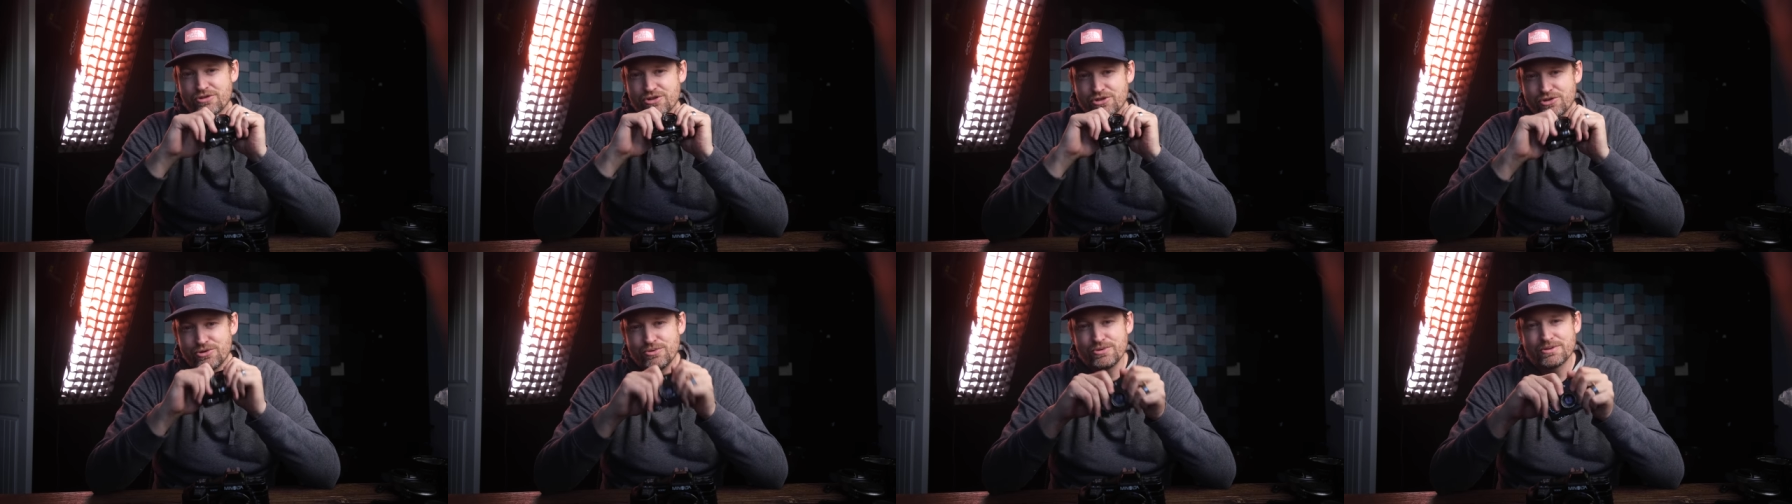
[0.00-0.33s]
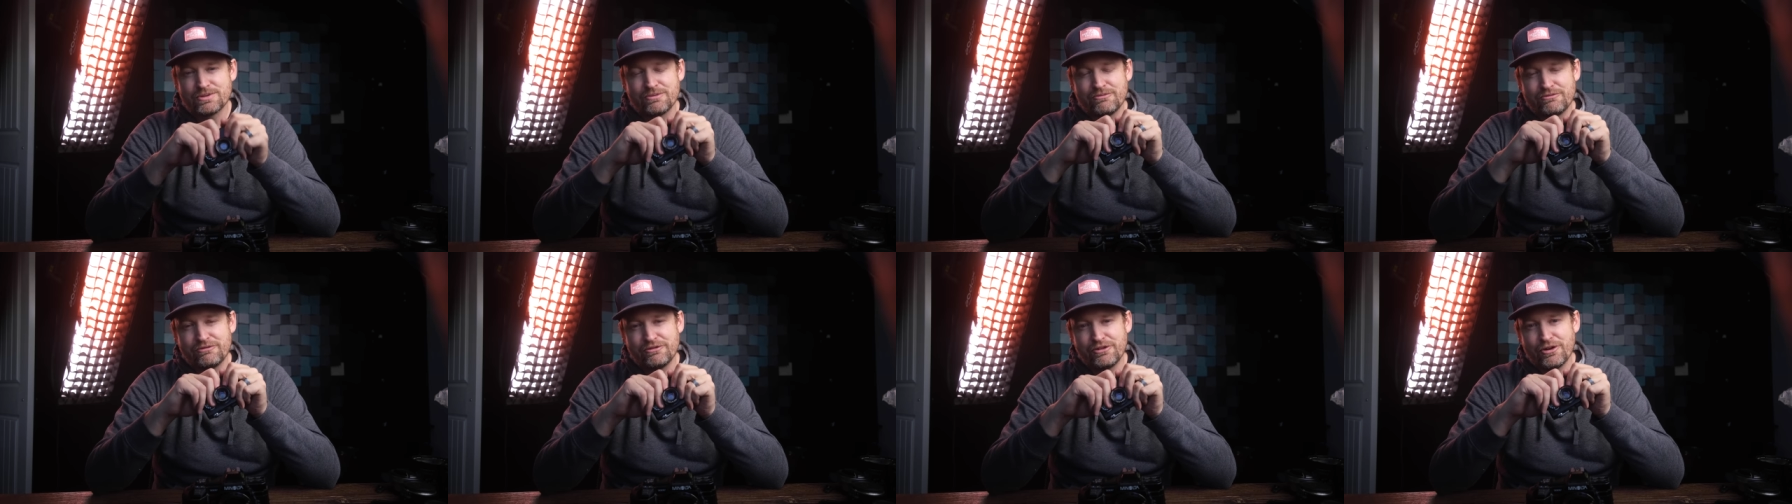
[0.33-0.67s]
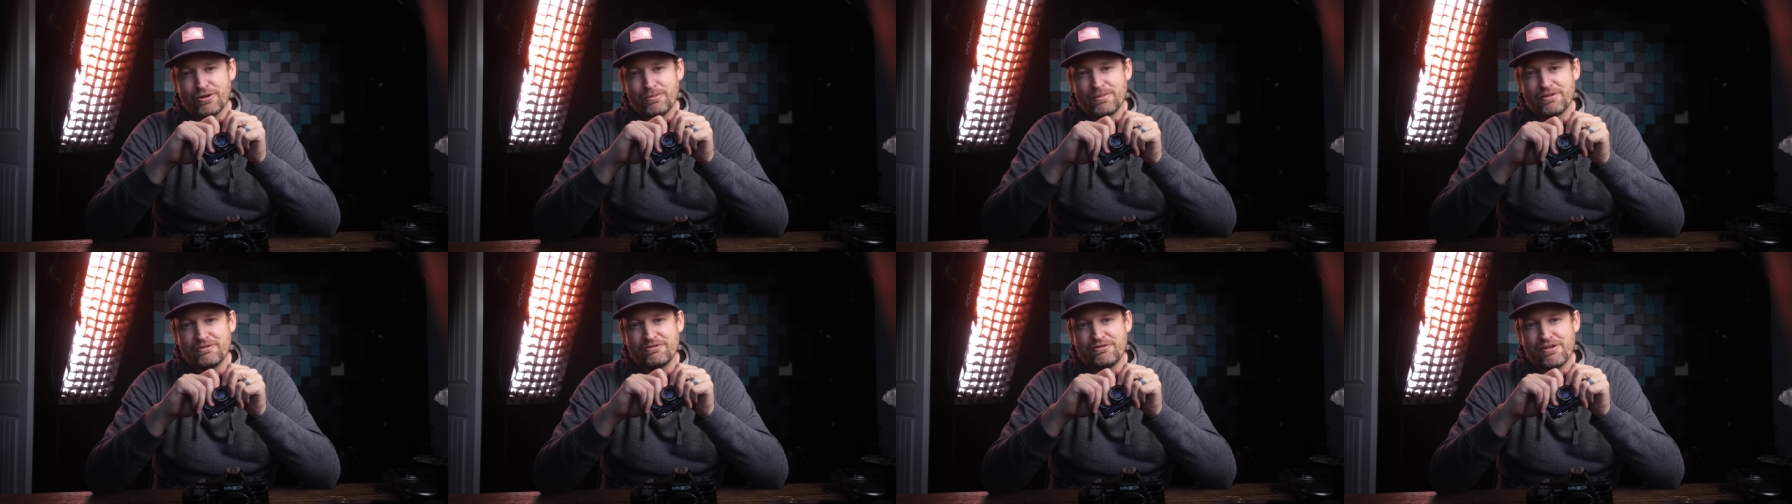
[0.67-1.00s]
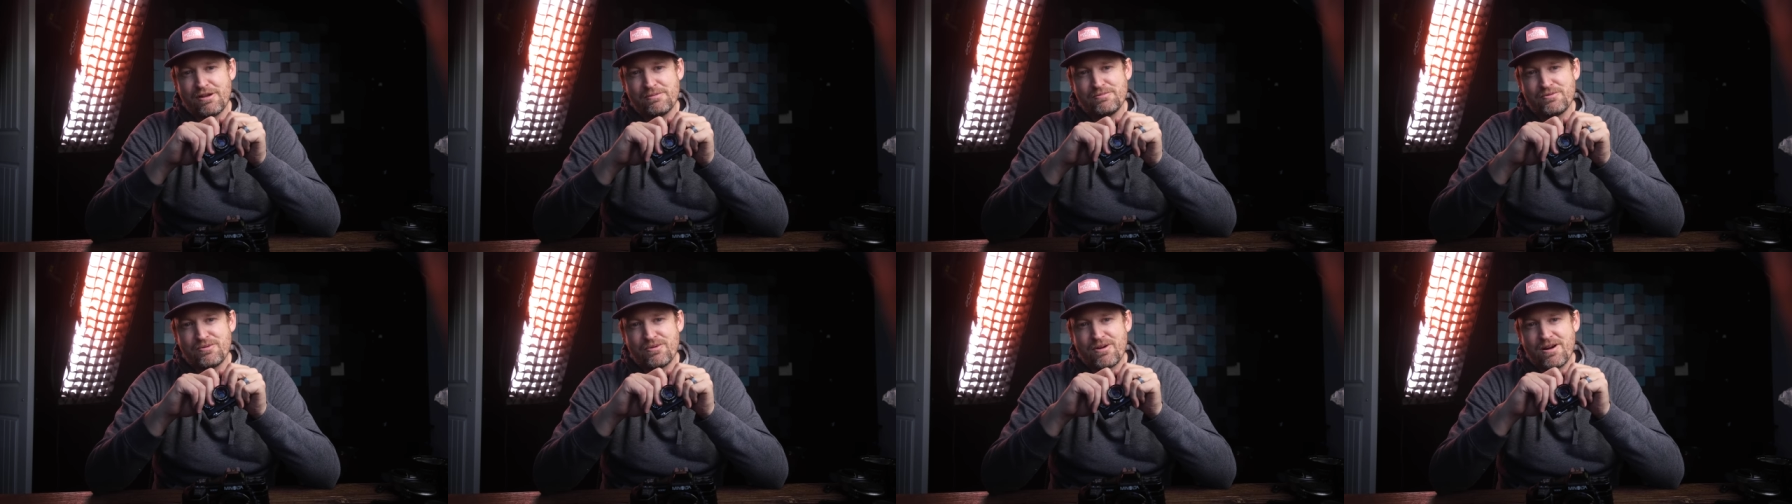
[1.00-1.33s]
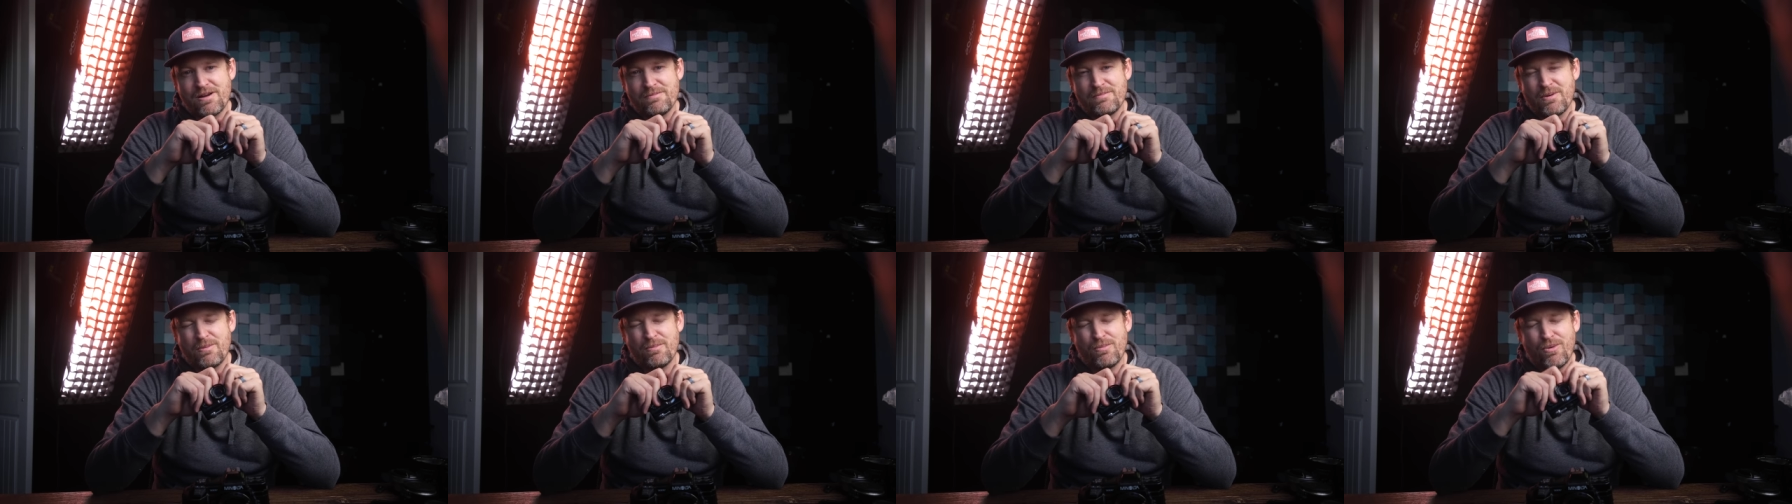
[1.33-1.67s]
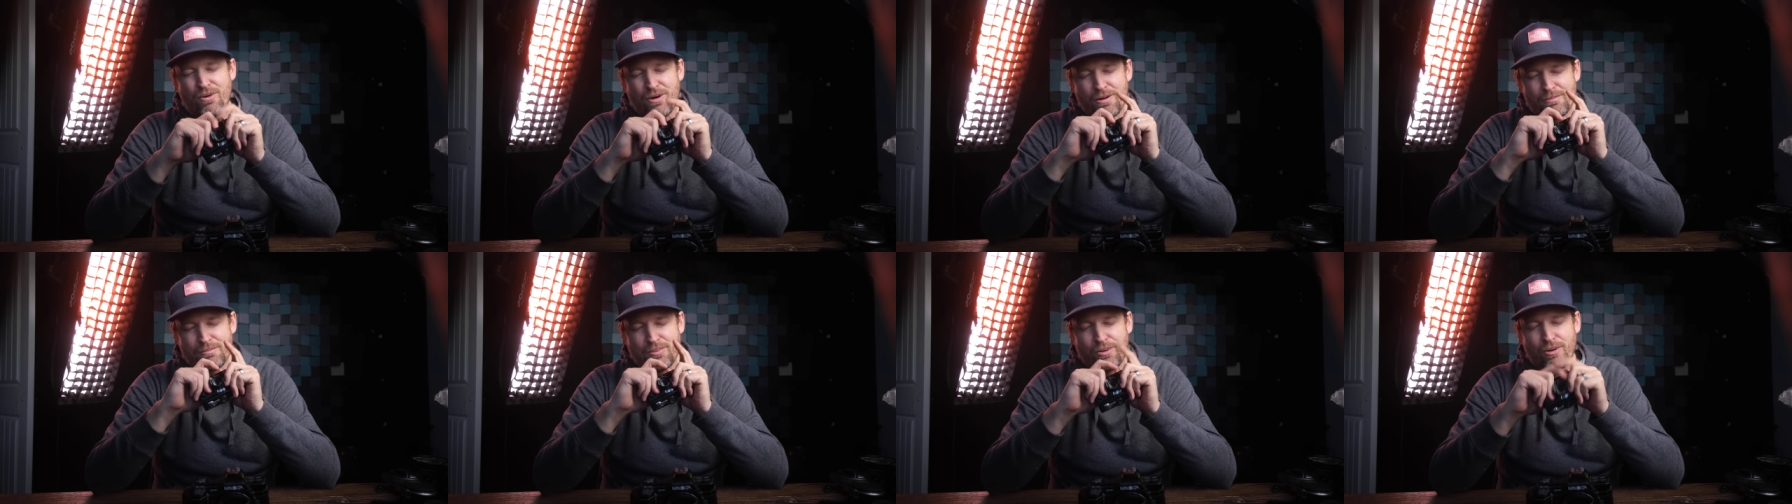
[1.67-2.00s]
shoot some film in February, but
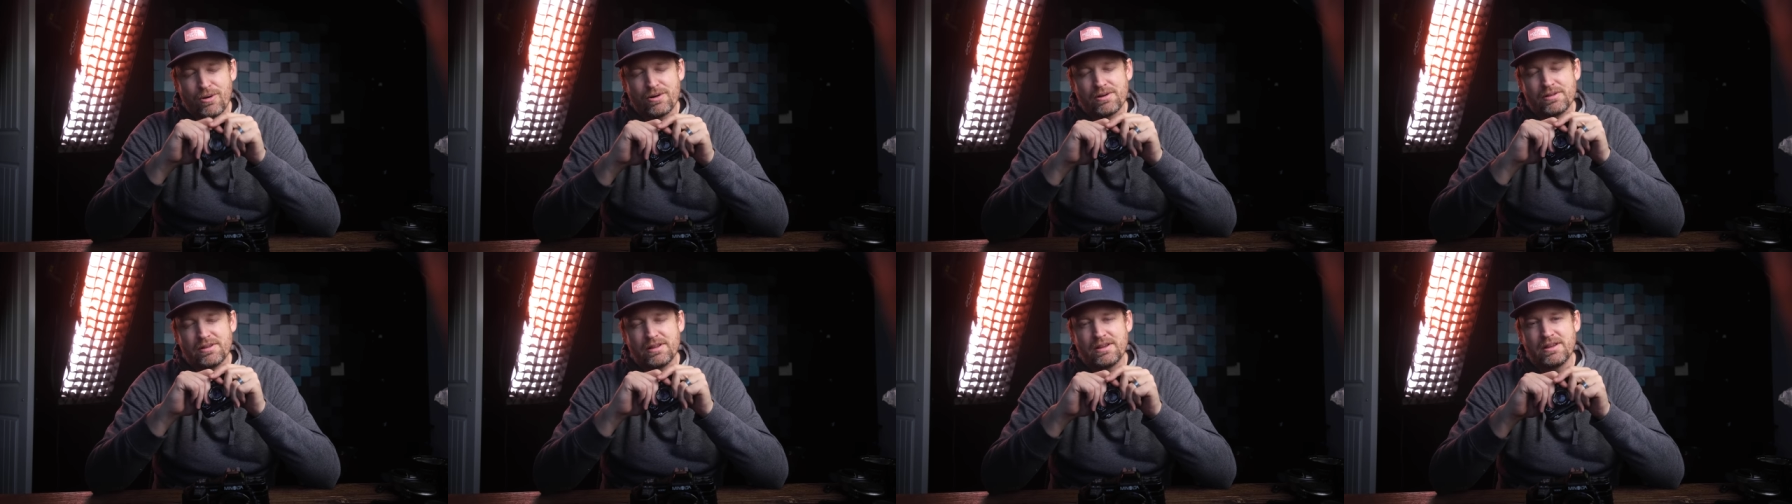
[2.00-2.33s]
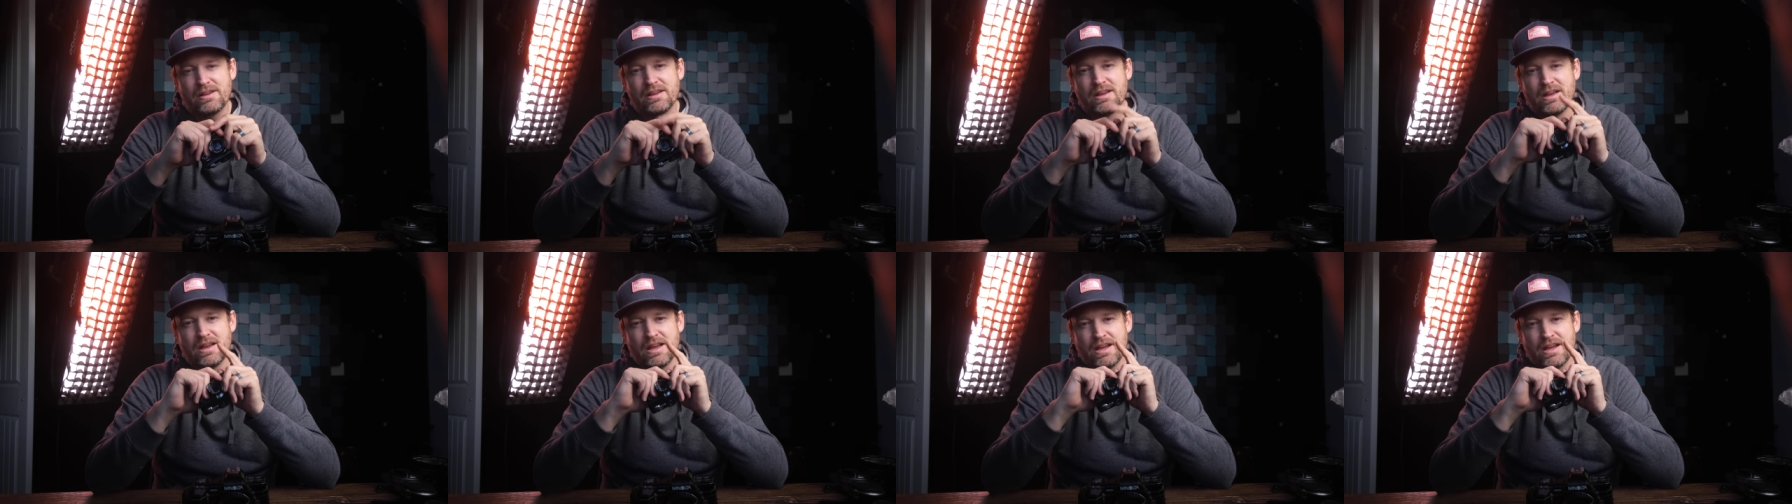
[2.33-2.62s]
more importantly,